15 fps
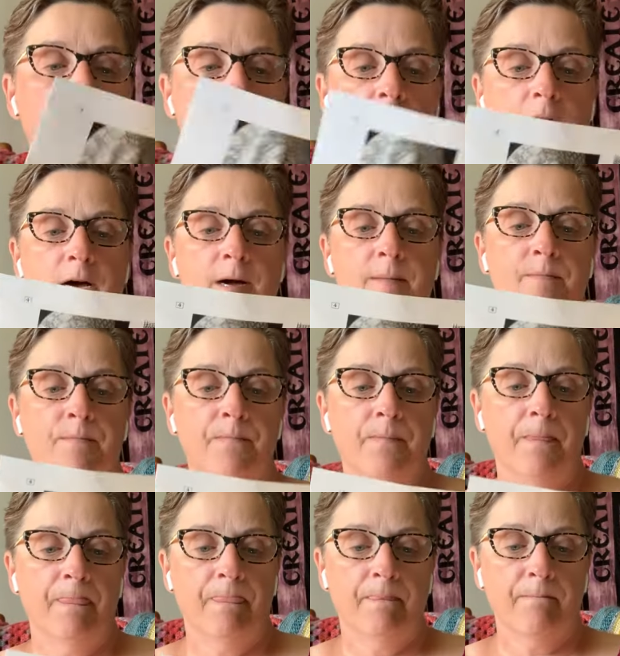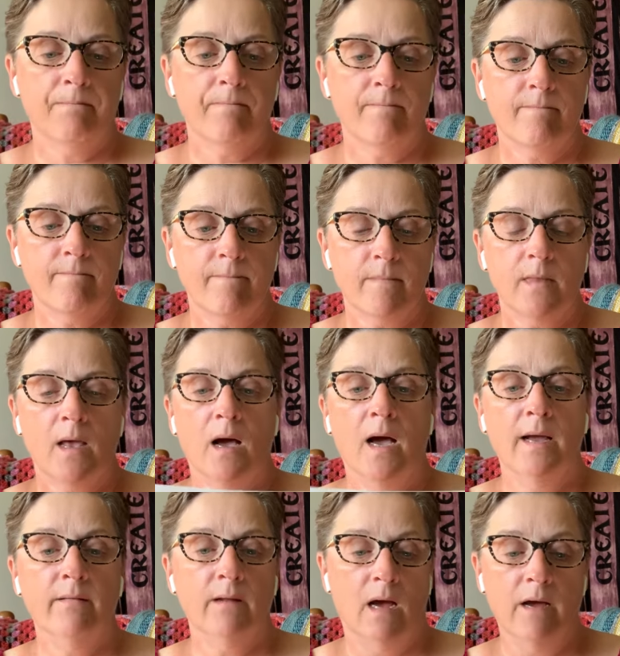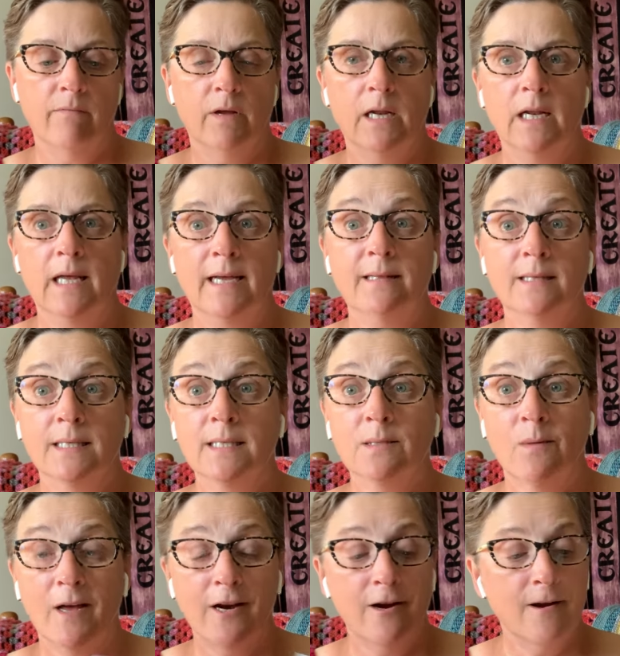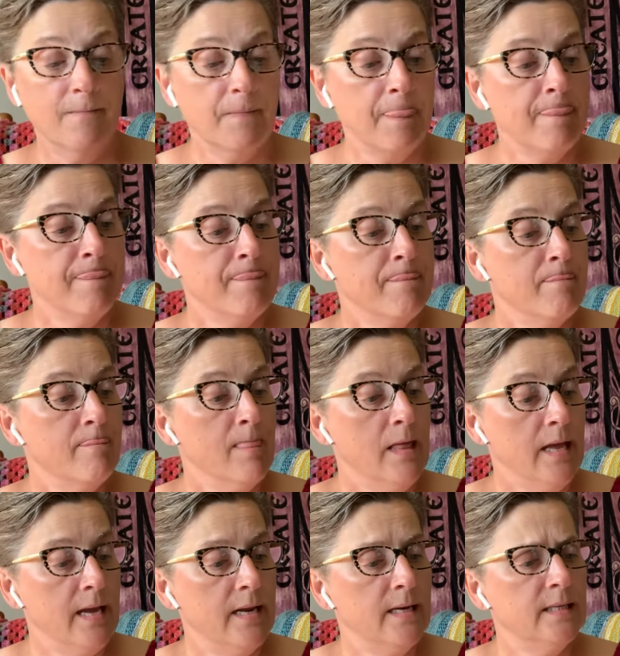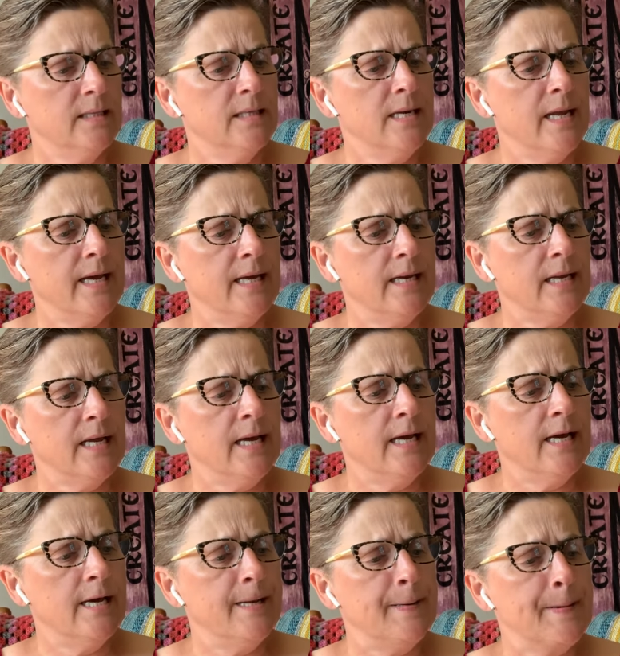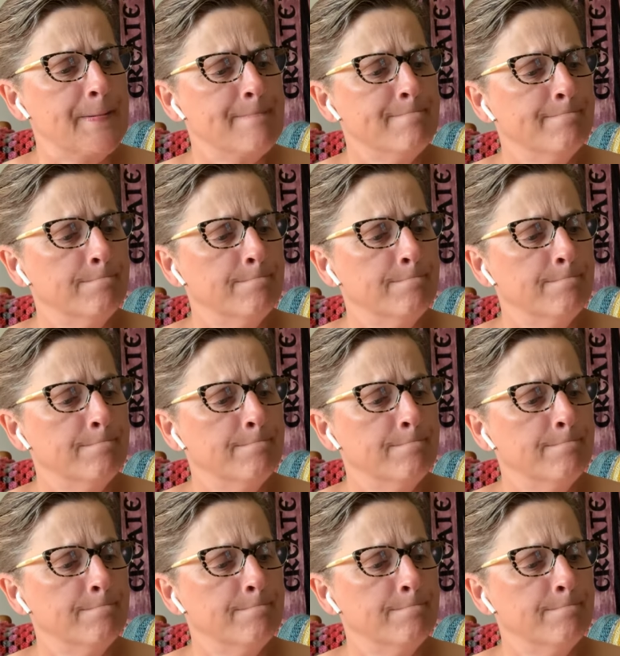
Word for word: Um, I, I really like this sweater. It is knit in